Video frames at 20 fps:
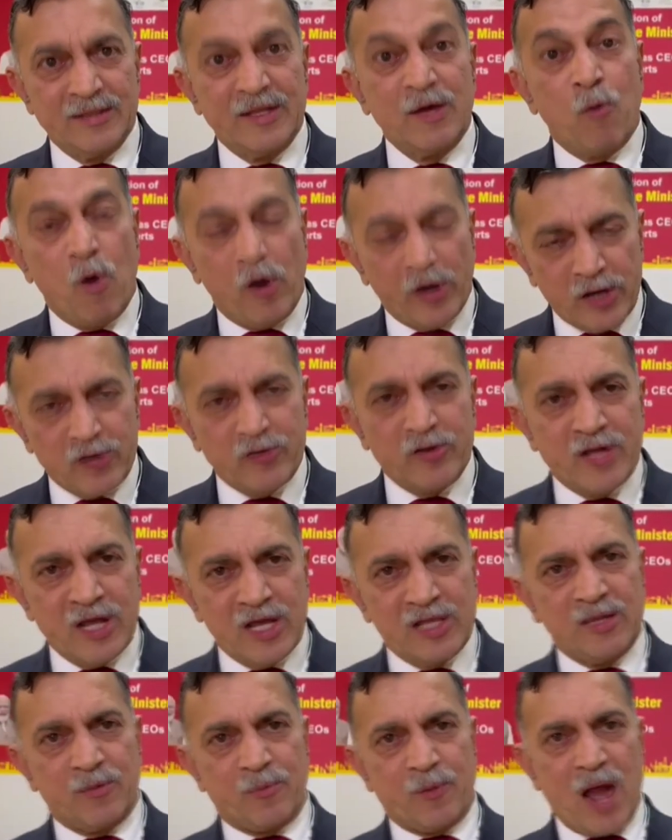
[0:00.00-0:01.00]
They wanted to
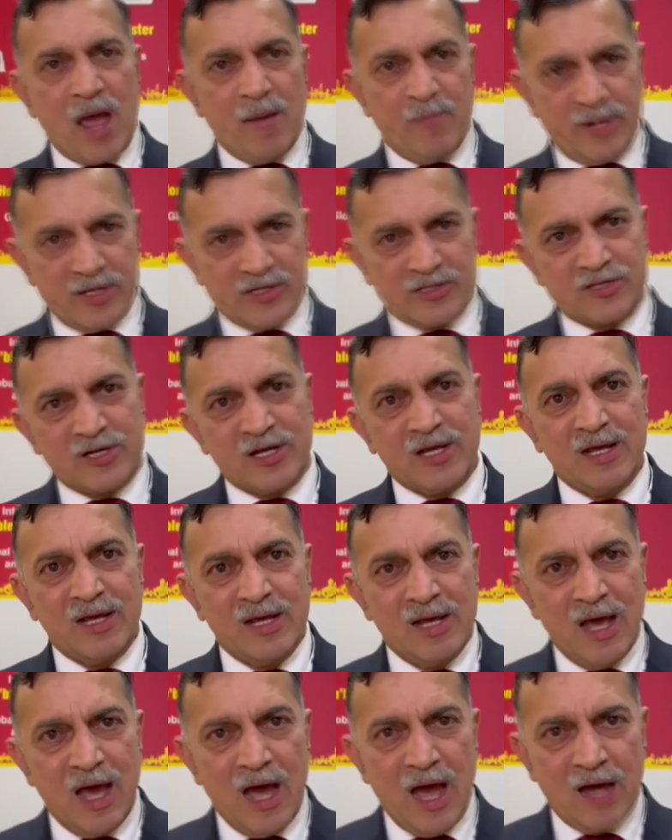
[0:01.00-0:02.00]
hear the Prime Minister
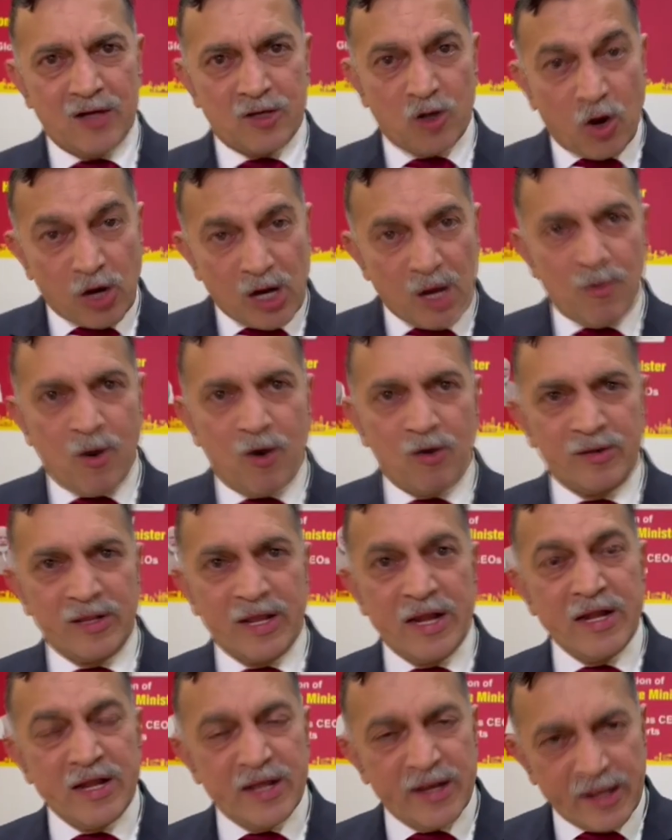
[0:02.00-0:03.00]
talk about the
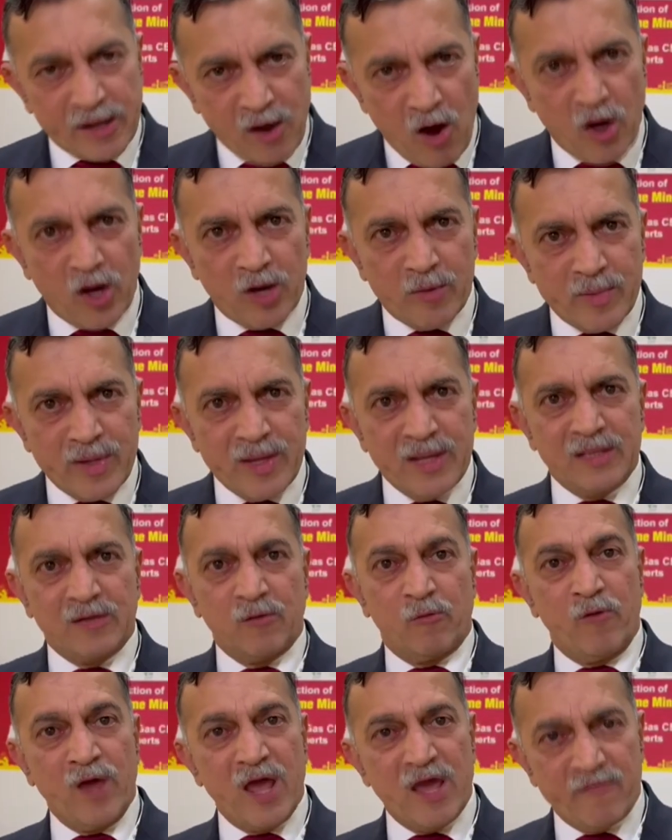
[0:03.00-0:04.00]
Indian economy,
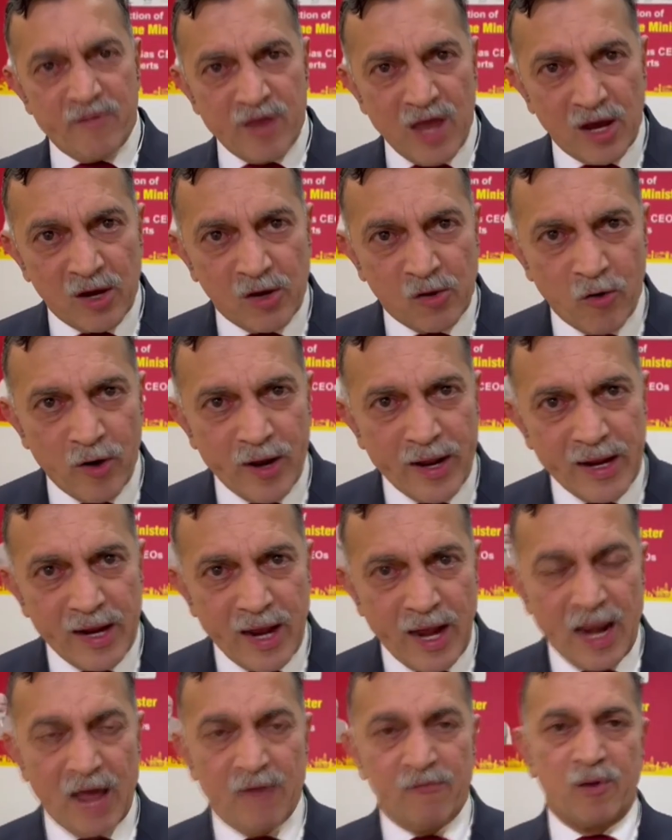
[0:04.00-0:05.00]
the way we are growing,
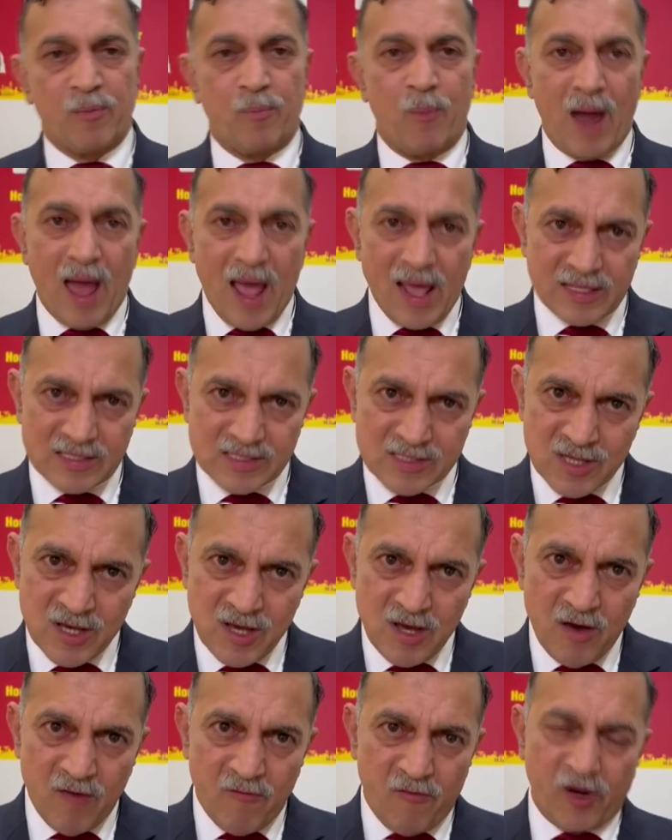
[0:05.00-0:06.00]
and our plans
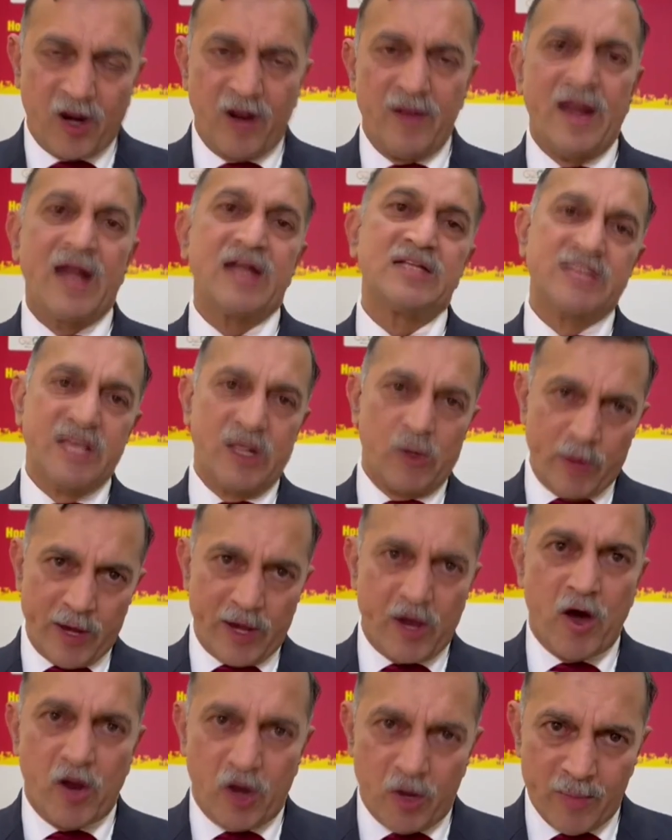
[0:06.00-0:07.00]
for a net zero
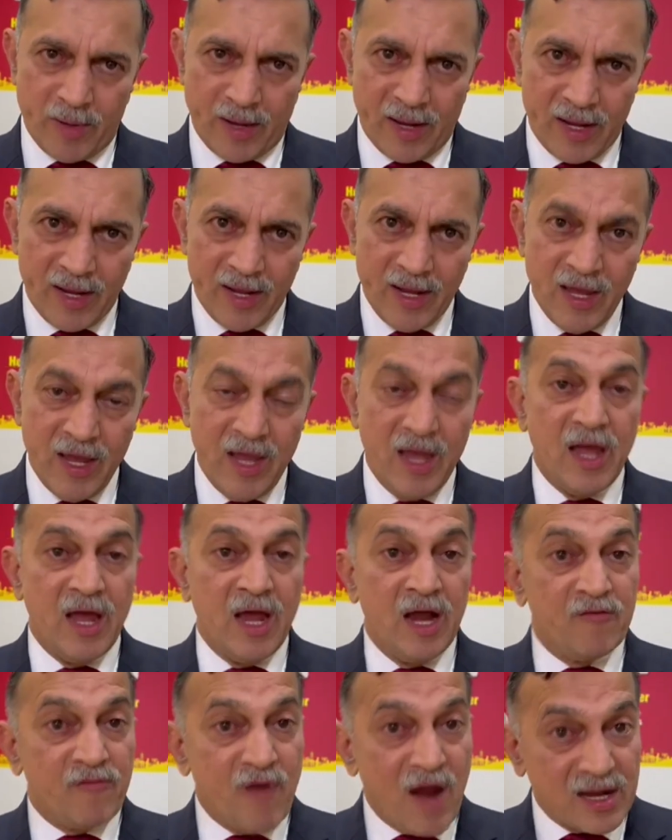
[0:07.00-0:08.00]
economy.
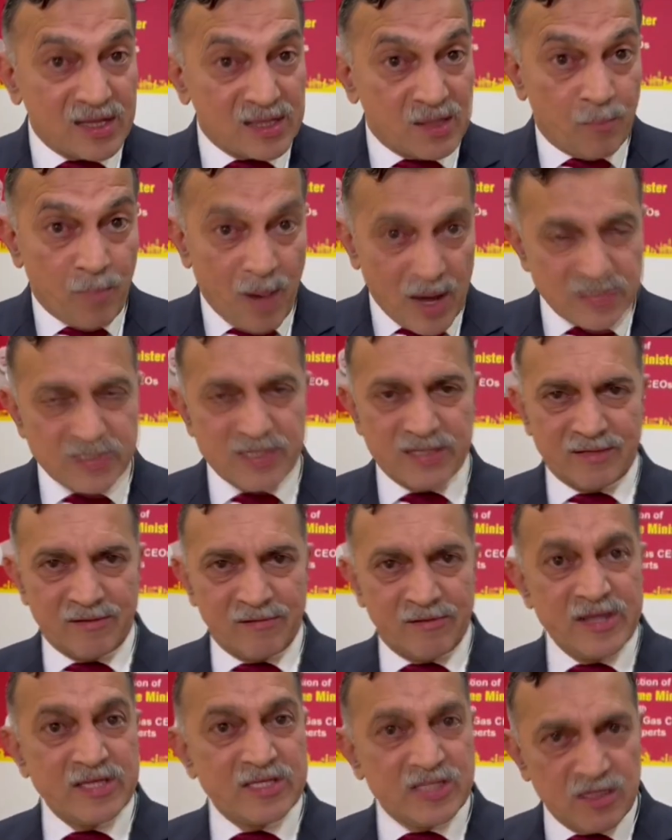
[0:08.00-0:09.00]
In fact, the budget,
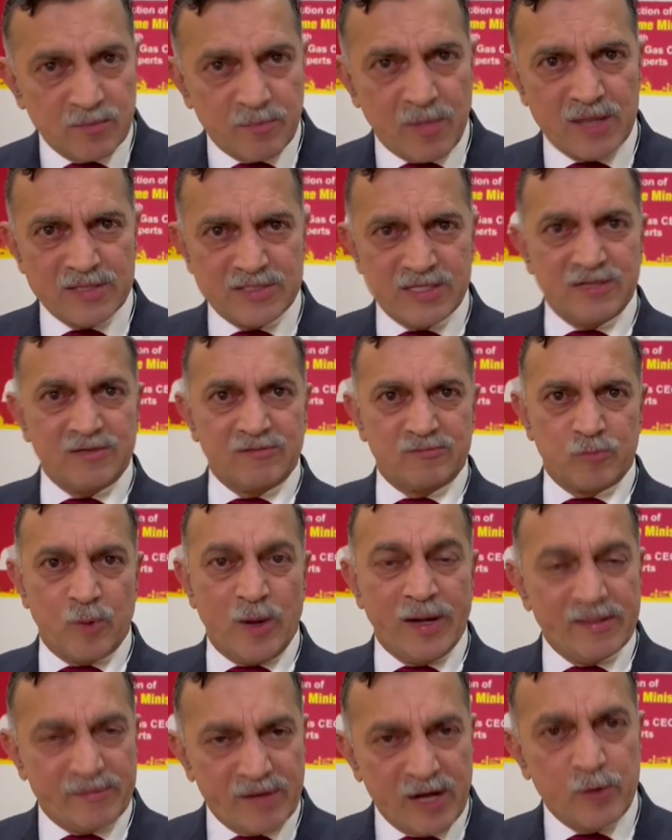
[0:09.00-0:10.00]
recent budget
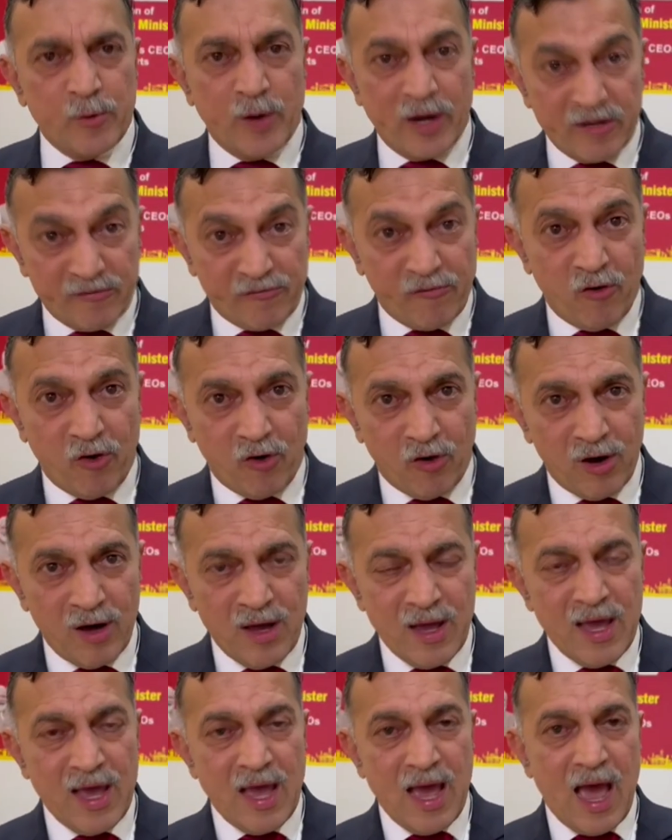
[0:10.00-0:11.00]
23-24,
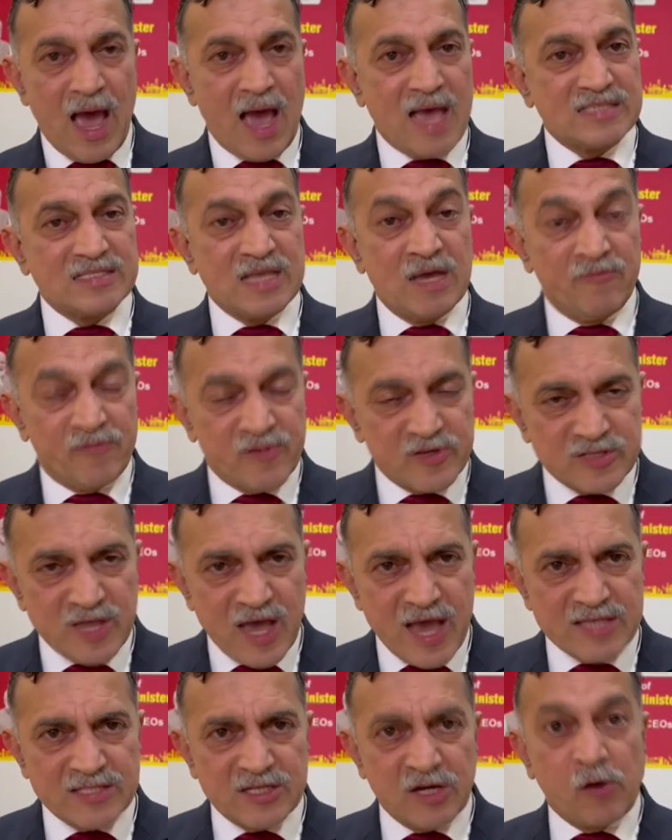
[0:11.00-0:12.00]
has
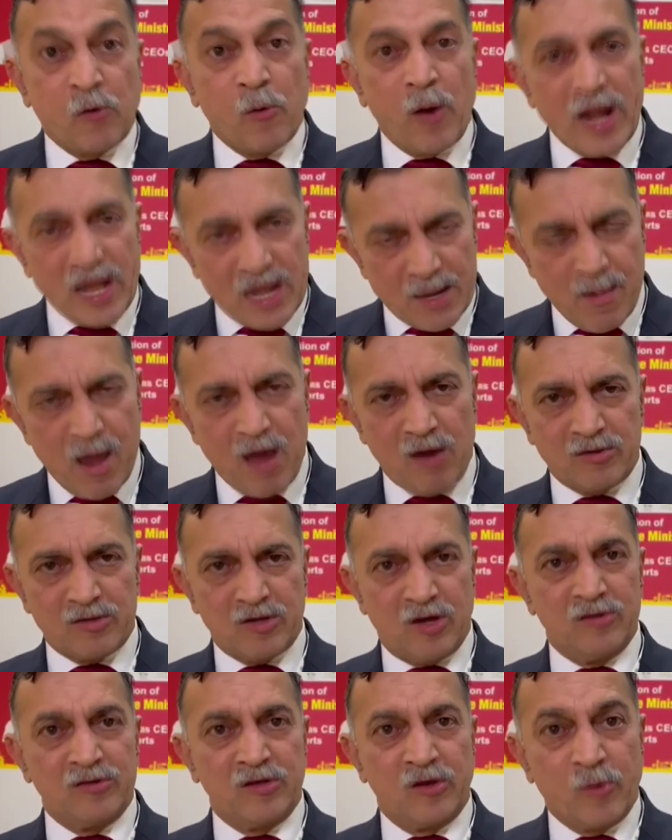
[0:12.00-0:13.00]
emphasized a great amount
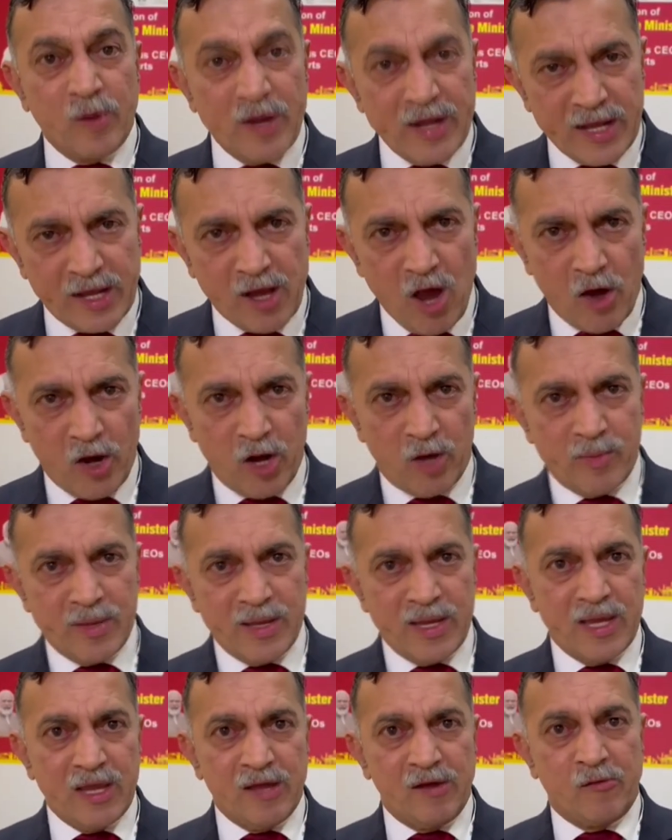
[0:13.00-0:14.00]
on the green
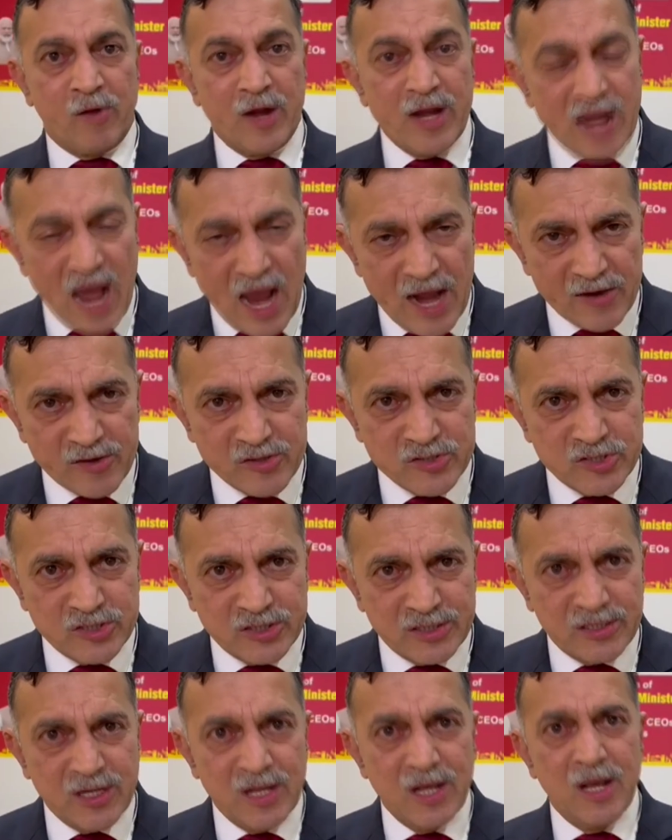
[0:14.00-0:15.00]
economy, green
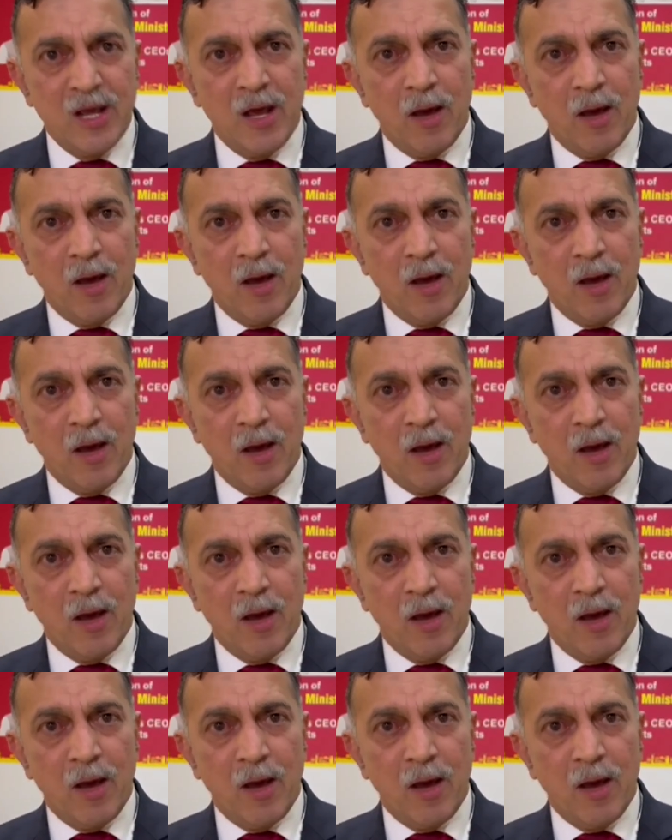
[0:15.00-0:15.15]
hydrogen,